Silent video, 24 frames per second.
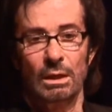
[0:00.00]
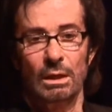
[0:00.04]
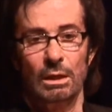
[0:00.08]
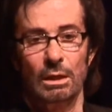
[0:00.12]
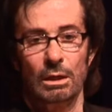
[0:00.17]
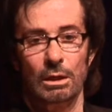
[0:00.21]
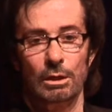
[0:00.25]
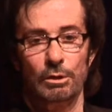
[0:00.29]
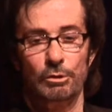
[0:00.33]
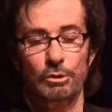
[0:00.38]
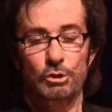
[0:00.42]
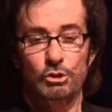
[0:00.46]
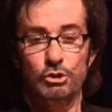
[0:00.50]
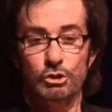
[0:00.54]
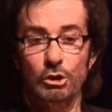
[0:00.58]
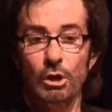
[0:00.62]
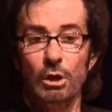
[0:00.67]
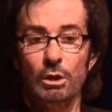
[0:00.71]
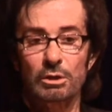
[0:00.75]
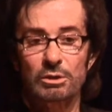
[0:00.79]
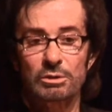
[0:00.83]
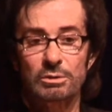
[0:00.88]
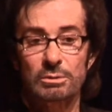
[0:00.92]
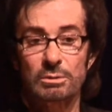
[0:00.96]
Uh, the
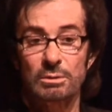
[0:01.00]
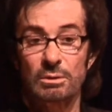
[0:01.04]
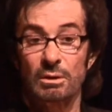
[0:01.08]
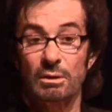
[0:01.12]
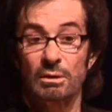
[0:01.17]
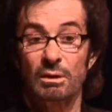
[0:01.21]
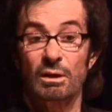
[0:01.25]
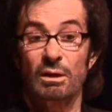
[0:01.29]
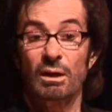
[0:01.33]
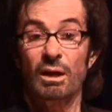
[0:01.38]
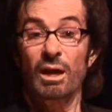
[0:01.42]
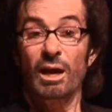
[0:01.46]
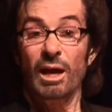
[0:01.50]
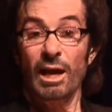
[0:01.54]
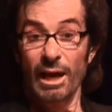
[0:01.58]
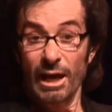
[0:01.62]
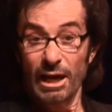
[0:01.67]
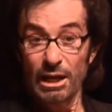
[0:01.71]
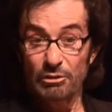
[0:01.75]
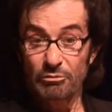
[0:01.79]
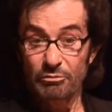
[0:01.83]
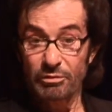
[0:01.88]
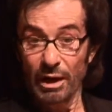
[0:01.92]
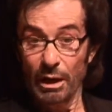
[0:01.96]
sharks
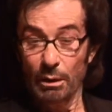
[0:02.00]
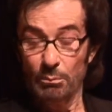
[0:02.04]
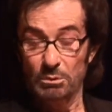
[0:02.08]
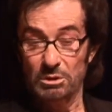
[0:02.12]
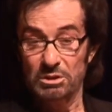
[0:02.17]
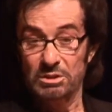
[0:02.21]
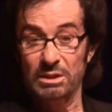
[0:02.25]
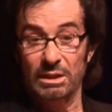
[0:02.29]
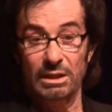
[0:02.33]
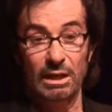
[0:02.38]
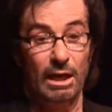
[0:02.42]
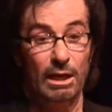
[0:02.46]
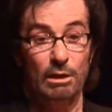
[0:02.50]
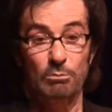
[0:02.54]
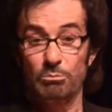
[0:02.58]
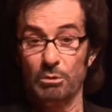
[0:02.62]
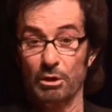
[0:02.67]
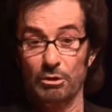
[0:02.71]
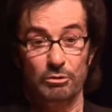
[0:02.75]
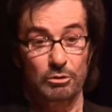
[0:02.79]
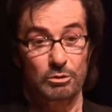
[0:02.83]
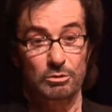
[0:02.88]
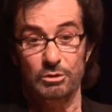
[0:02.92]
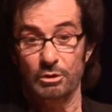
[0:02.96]
had families. They had
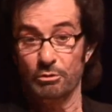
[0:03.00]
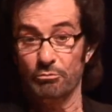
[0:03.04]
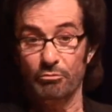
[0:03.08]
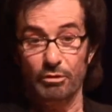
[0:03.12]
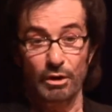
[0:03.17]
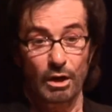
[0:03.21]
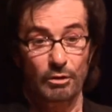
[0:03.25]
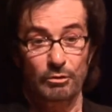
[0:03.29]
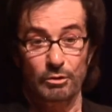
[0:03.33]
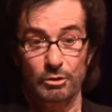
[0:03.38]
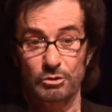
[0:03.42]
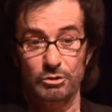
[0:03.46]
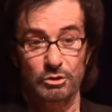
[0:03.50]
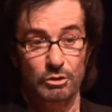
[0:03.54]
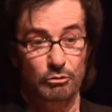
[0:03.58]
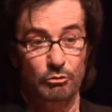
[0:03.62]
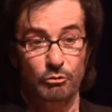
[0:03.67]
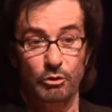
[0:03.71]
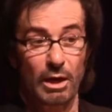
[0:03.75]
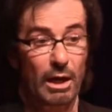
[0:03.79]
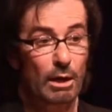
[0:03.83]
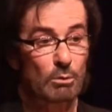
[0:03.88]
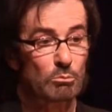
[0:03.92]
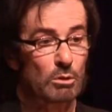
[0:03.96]
mothers and fathers and
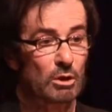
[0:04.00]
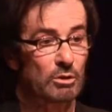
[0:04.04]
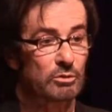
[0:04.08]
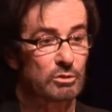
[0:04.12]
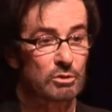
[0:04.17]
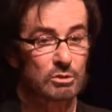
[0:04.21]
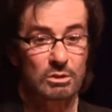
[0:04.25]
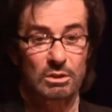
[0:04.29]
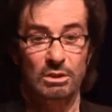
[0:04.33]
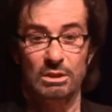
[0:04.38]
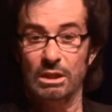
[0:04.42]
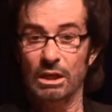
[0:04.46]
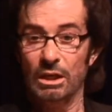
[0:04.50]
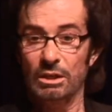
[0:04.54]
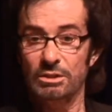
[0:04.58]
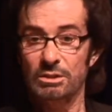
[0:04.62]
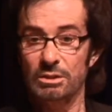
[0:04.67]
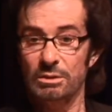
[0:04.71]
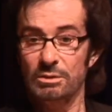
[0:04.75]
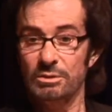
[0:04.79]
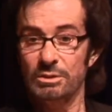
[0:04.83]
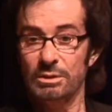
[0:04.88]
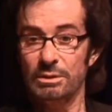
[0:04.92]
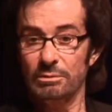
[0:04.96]
grandmothers and
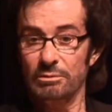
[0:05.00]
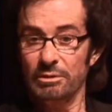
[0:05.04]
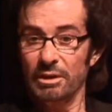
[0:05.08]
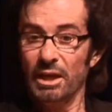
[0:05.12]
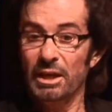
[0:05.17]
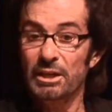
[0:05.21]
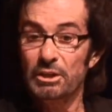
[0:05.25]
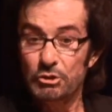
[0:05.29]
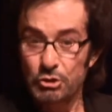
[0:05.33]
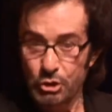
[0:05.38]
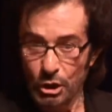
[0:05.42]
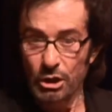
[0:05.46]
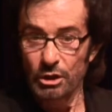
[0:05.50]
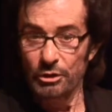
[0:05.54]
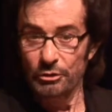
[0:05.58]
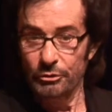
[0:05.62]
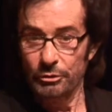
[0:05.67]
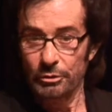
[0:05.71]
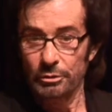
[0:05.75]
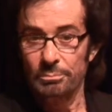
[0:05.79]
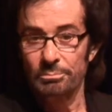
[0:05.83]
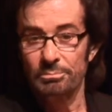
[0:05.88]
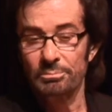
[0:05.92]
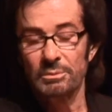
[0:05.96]
cousins and each
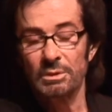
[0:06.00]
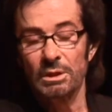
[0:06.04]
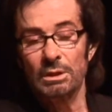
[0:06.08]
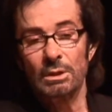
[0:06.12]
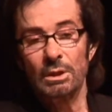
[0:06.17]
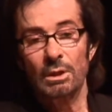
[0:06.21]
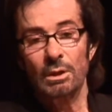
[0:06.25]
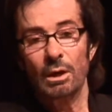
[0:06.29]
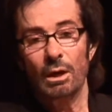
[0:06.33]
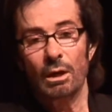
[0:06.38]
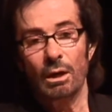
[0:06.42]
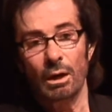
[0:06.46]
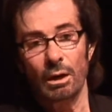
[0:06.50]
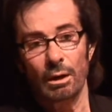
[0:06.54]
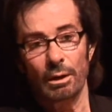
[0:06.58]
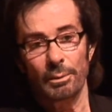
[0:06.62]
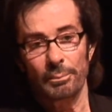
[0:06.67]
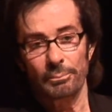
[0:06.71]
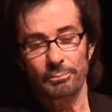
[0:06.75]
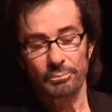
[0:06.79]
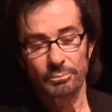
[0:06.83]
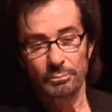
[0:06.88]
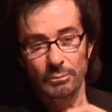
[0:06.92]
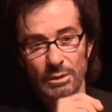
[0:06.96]
other.
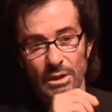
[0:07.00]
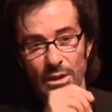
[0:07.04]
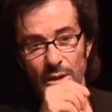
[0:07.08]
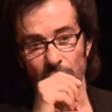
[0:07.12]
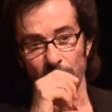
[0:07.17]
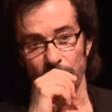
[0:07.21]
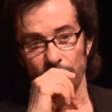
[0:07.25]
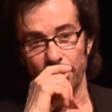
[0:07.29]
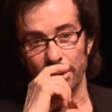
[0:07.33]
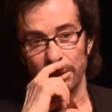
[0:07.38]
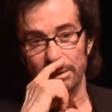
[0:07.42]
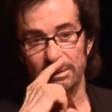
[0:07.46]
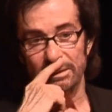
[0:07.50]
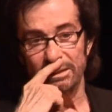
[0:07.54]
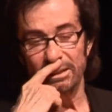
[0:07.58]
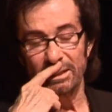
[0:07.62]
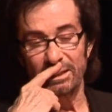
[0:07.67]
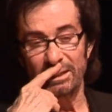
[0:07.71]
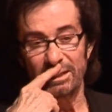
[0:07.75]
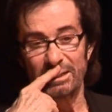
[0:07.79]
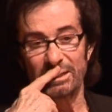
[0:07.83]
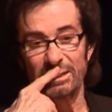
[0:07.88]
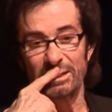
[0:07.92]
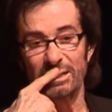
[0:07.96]
Um, but
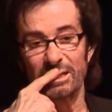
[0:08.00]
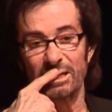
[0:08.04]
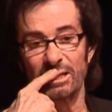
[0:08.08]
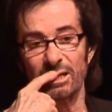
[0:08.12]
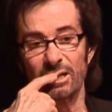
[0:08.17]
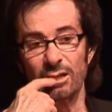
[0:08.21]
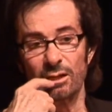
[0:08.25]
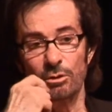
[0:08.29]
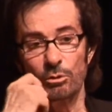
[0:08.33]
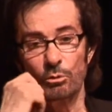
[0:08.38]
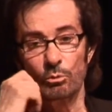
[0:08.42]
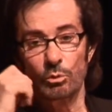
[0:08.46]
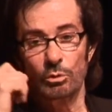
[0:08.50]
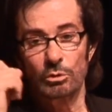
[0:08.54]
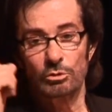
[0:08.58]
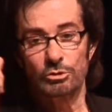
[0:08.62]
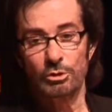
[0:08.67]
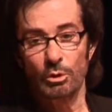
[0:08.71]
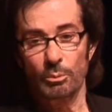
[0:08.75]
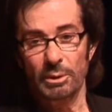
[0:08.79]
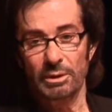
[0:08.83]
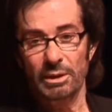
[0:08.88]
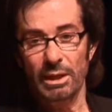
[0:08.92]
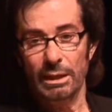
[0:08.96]
uh,
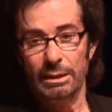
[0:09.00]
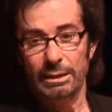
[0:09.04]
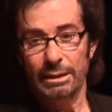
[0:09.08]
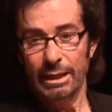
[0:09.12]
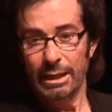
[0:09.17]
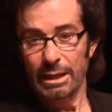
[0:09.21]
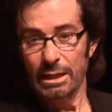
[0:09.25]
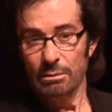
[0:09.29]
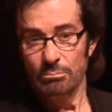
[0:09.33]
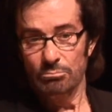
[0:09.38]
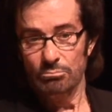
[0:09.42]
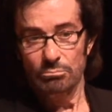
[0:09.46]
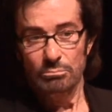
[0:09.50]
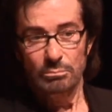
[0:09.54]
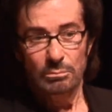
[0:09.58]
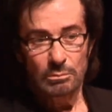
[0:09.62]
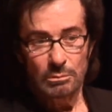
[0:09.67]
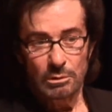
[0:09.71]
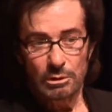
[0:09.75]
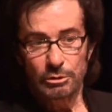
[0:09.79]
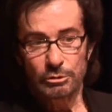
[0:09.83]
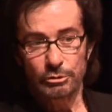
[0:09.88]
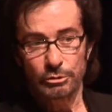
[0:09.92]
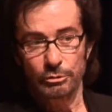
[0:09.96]
so when they
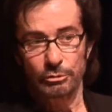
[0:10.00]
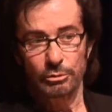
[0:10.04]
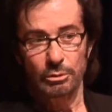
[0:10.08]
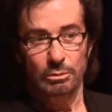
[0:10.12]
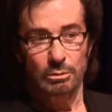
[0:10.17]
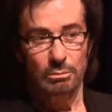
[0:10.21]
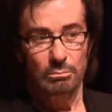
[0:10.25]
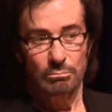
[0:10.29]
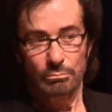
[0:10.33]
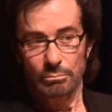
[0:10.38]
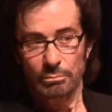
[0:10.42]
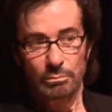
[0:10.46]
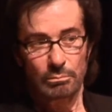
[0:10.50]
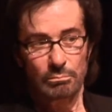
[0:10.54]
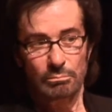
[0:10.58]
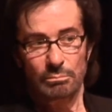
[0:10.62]
came to the,